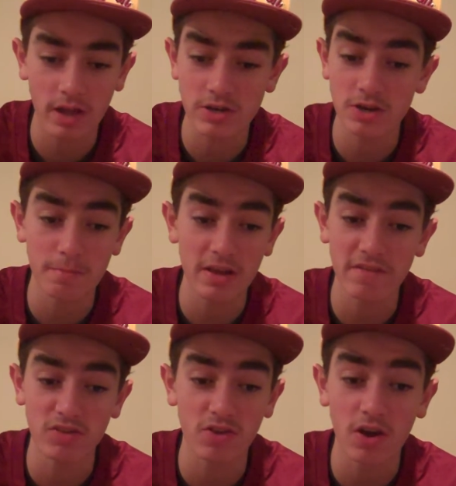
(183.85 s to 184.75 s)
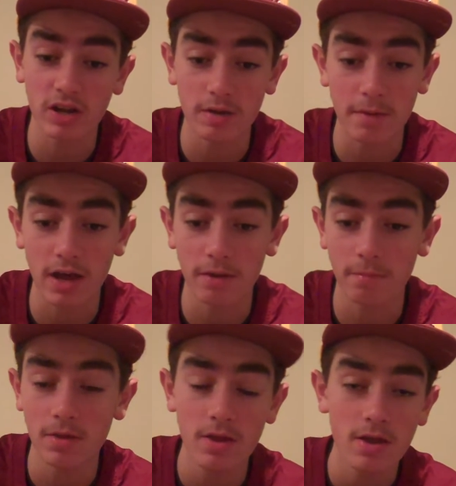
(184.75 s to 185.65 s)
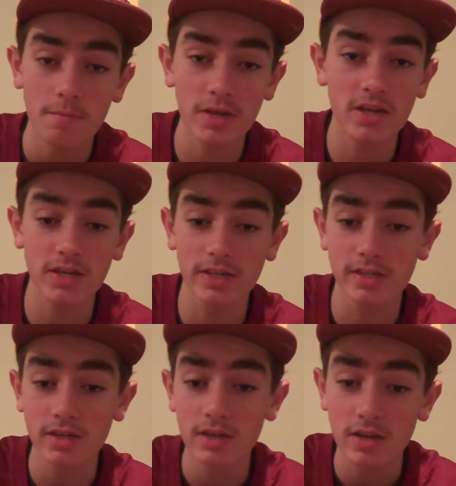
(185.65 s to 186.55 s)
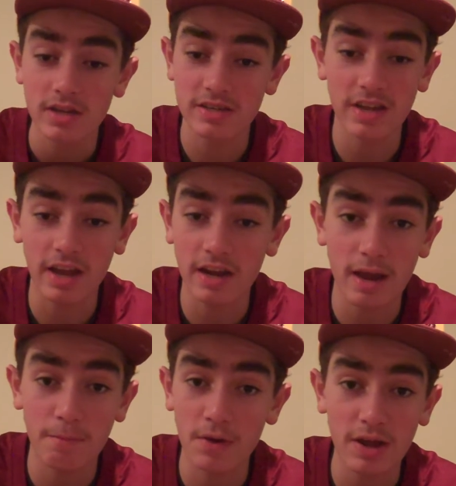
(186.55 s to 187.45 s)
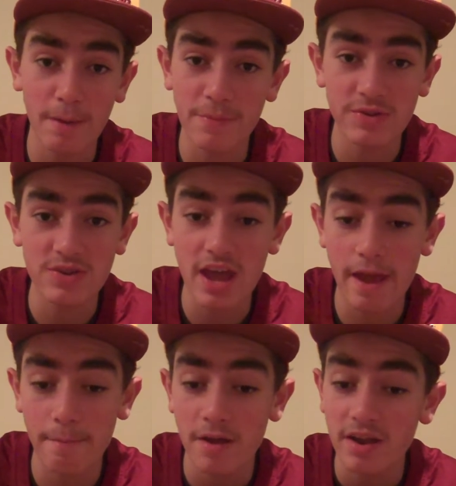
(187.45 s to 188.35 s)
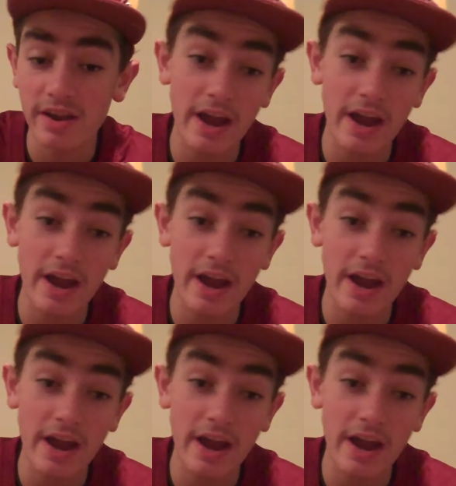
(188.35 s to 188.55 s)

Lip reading: I shouldn't be even talking about him, because the second I bring up his name,